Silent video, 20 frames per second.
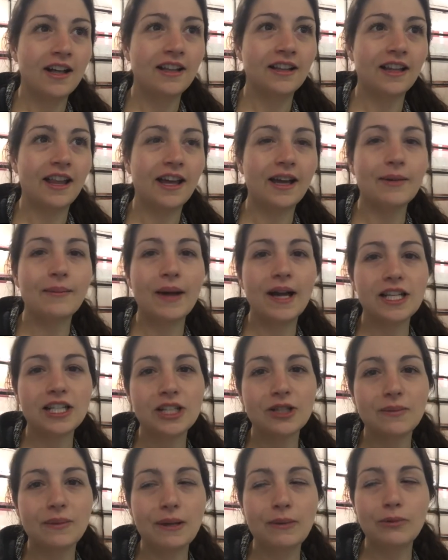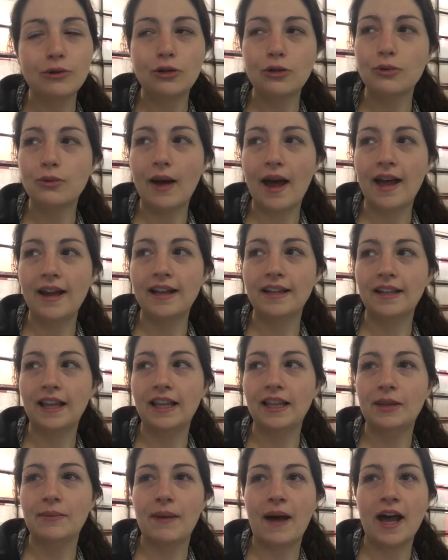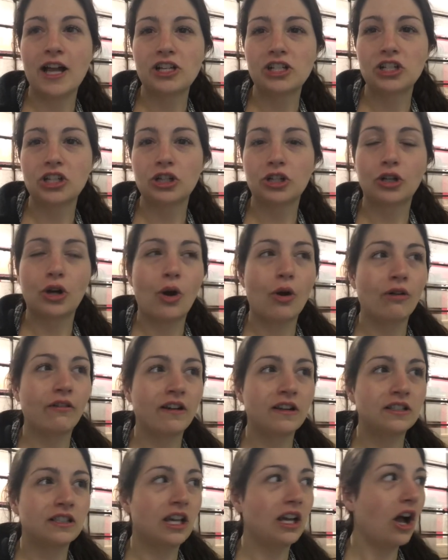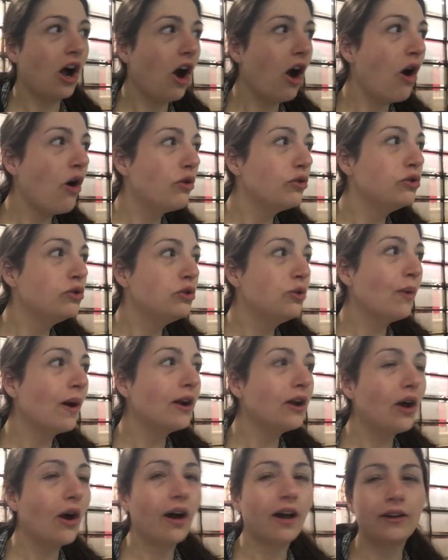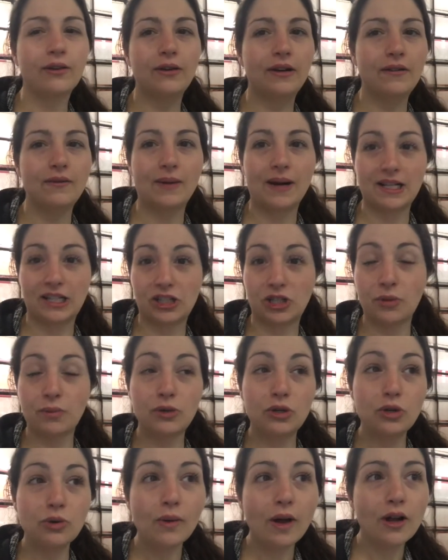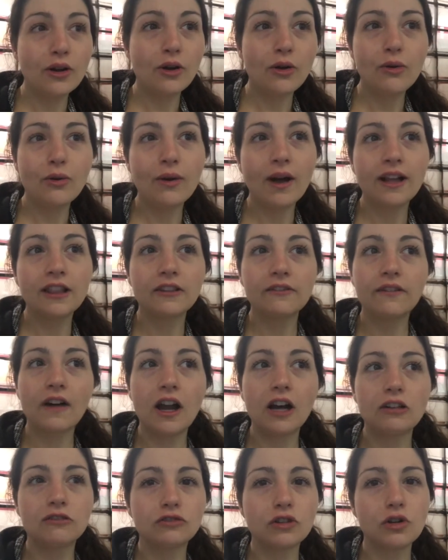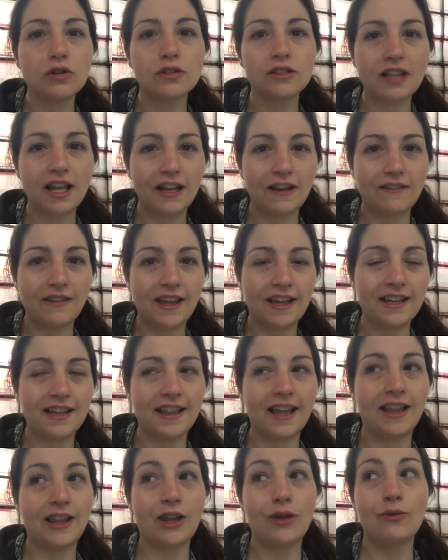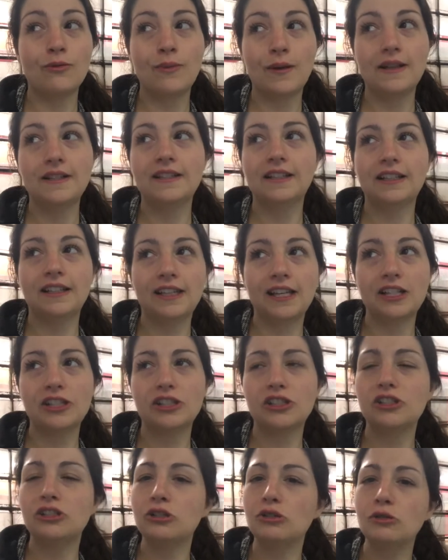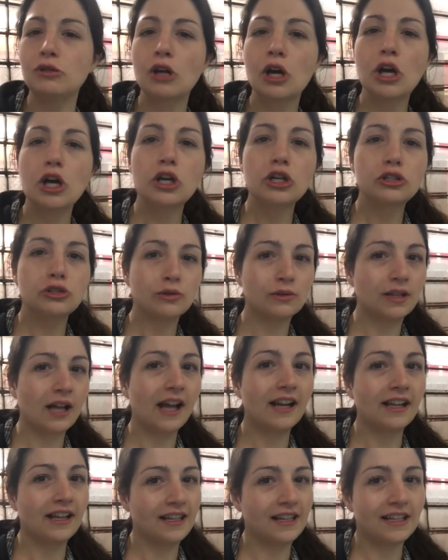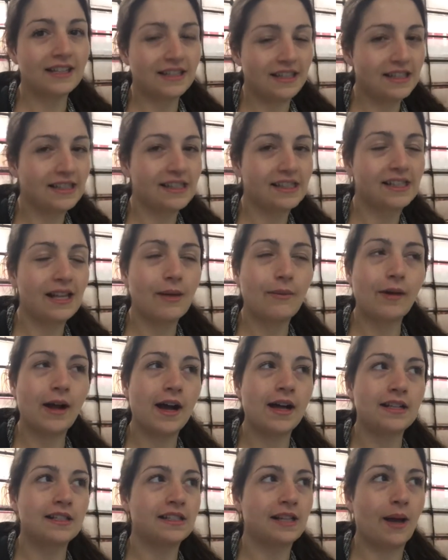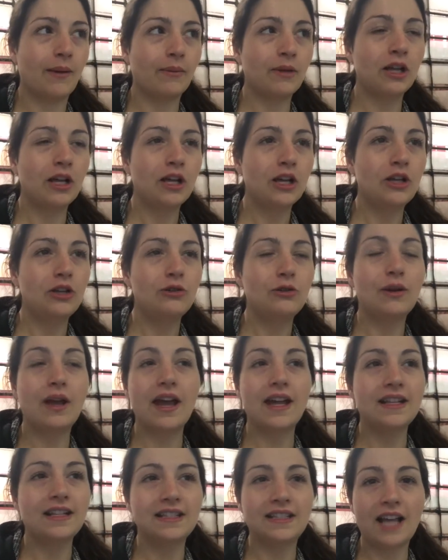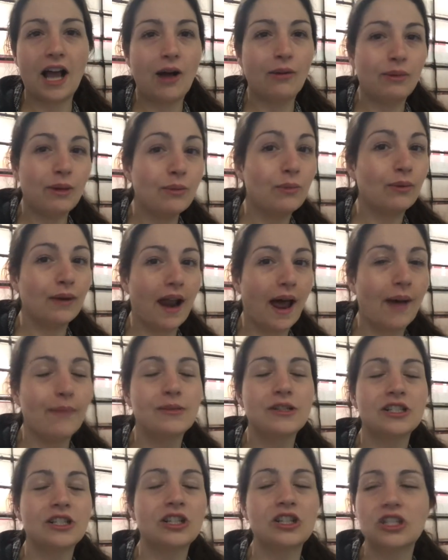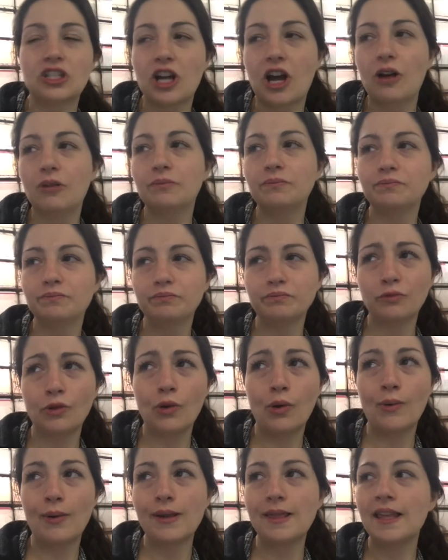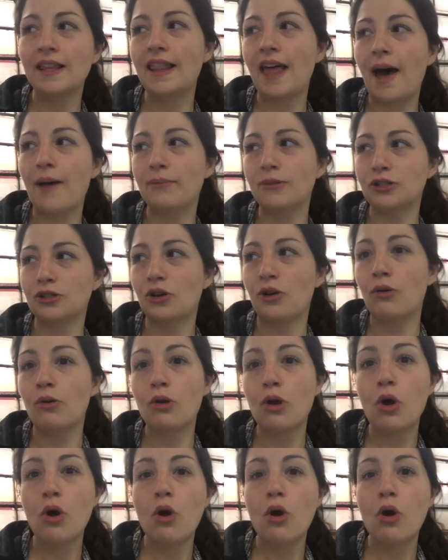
Like, imagine the people who edit, like, The Bachelor are going around saying, oh, you want to know? I don't even watch the show, but do you want to know who got the final rose? Like, if they did that, they would basically get sued. So it's kind of like, it's the same concept. You can't tell people what happens in the show or within the episode